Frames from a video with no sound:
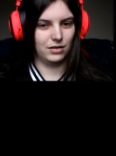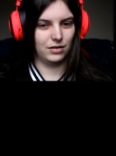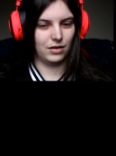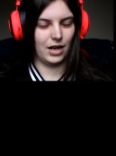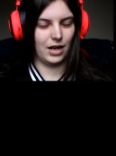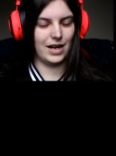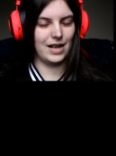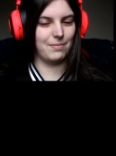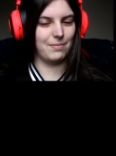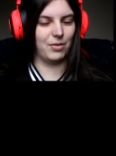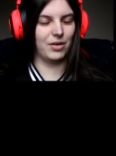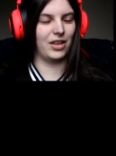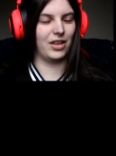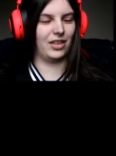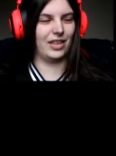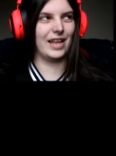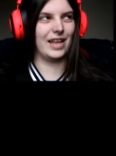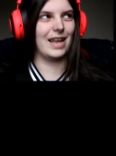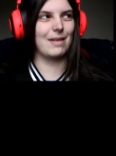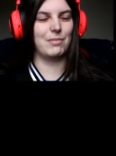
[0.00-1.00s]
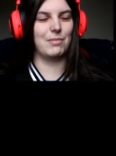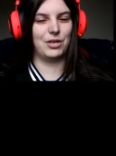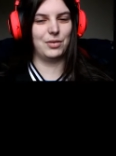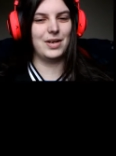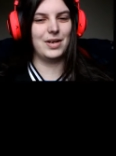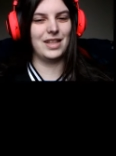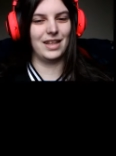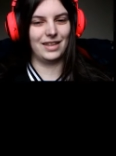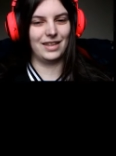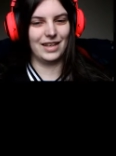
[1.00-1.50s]
I didn't put the thing in
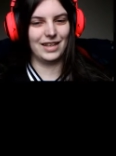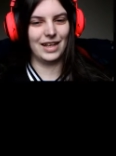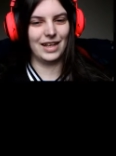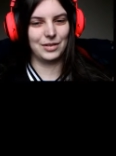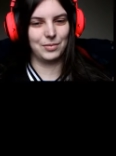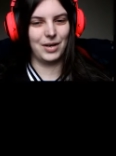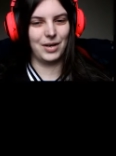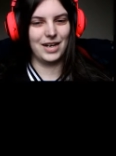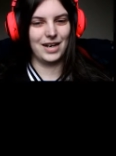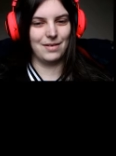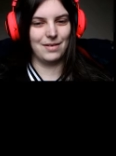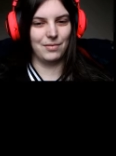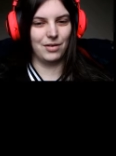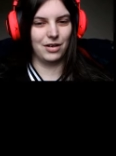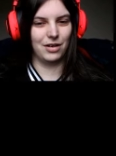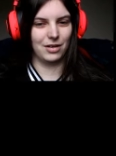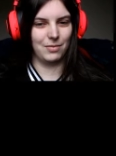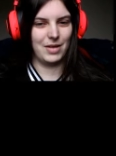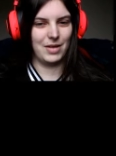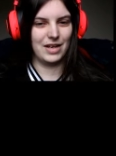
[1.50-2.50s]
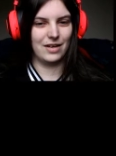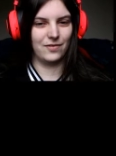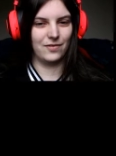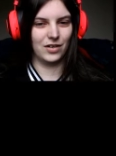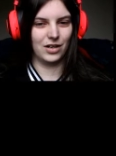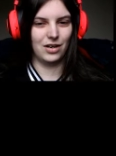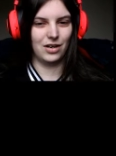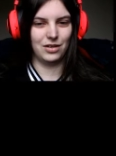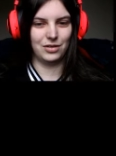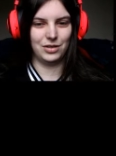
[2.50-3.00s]
between the thing, that's why it didn't work, Mika,
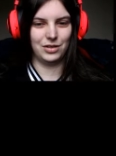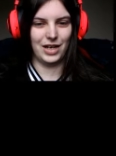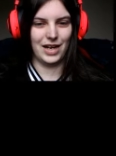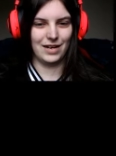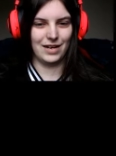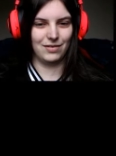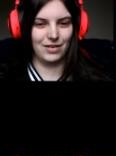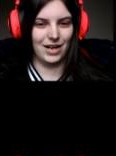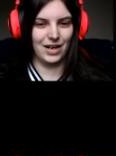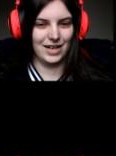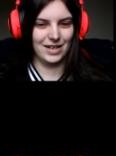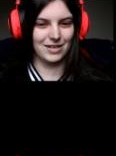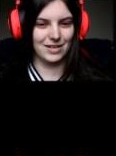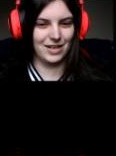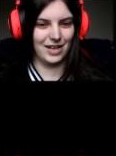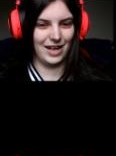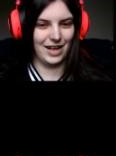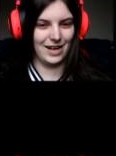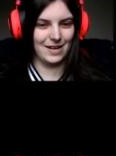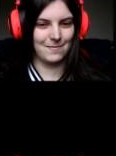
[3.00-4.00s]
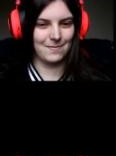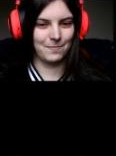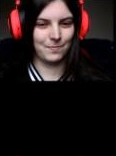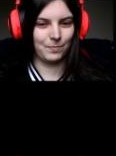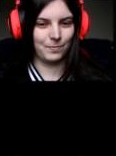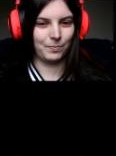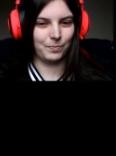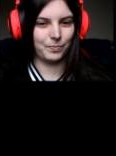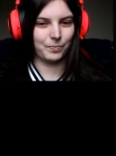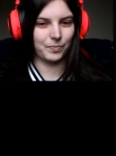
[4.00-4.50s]
for God's sake. Right, okay.
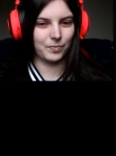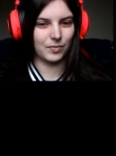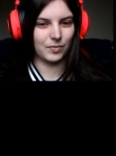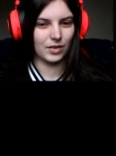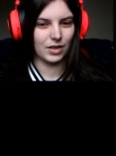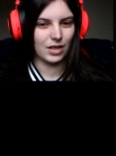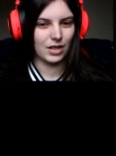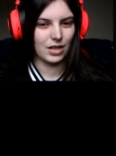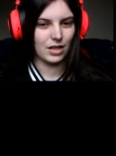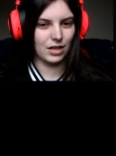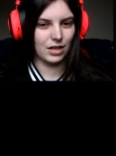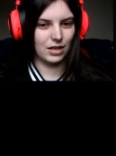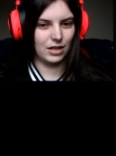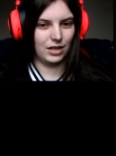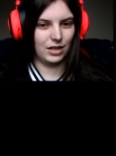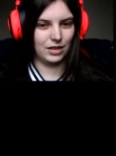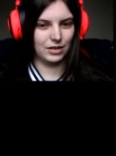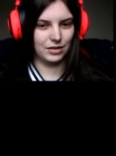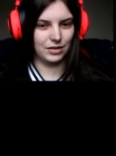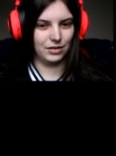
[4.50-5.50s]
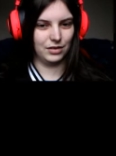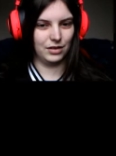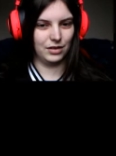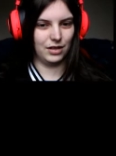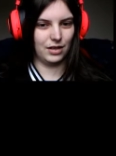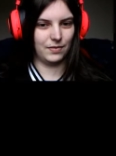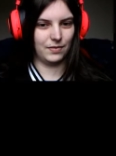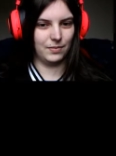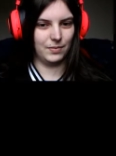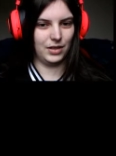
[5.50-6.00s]
Yeah, so do
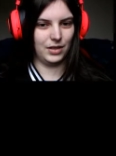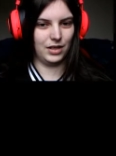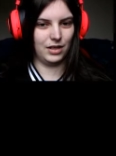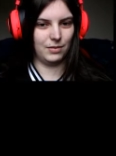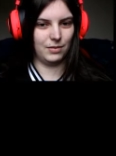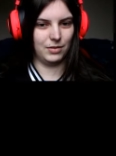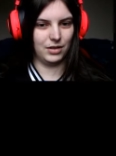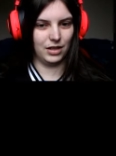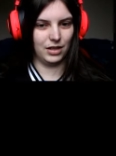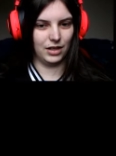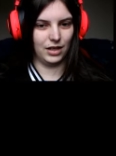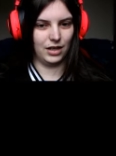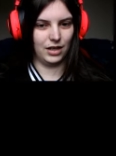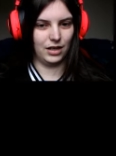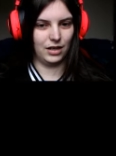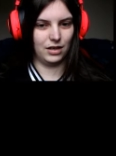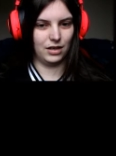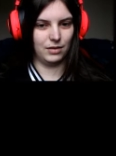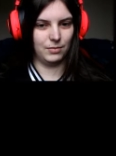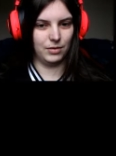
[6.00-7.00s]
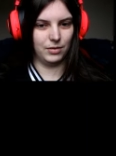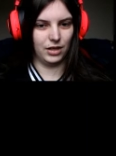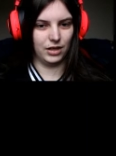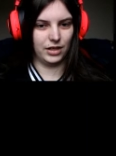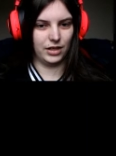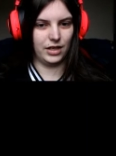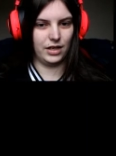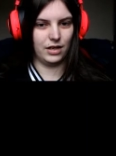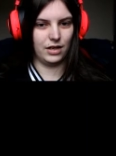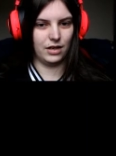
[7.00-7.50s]
that from there, put that there, put
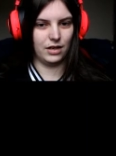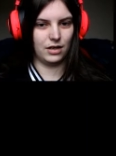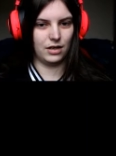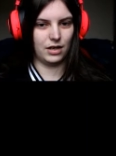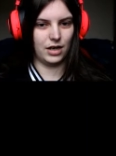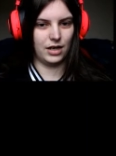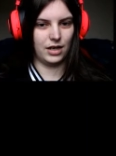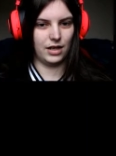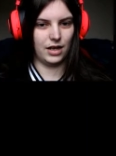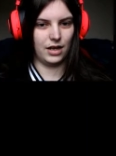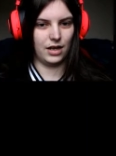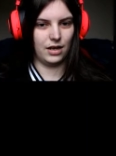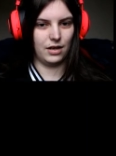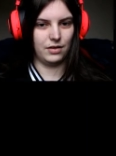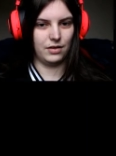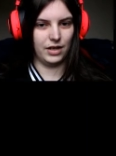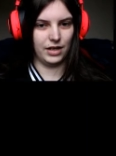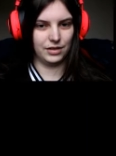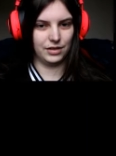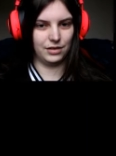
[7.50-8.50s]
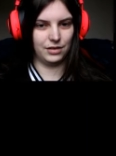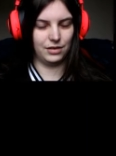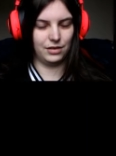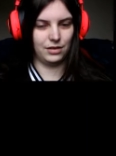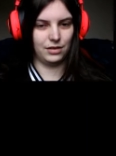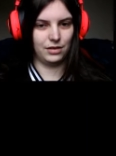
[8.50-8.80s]
that here, and now this.